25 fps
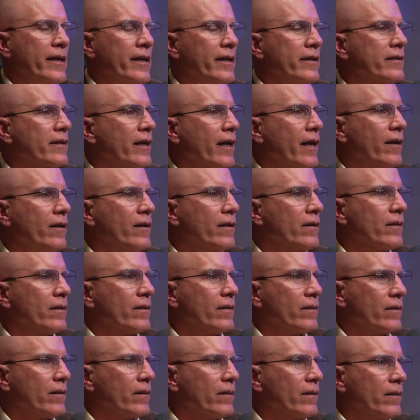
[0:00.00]
said,
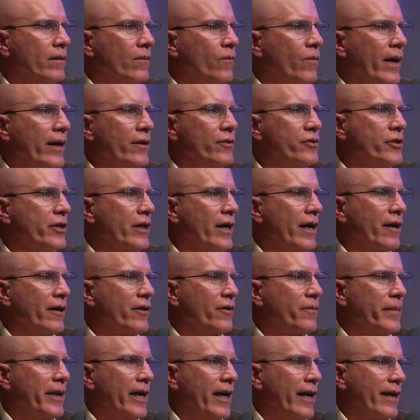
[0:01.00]
why don't you
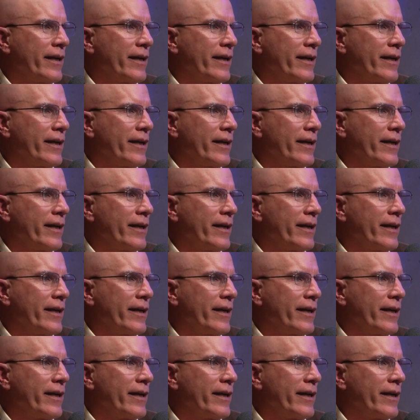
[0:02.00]
hire me?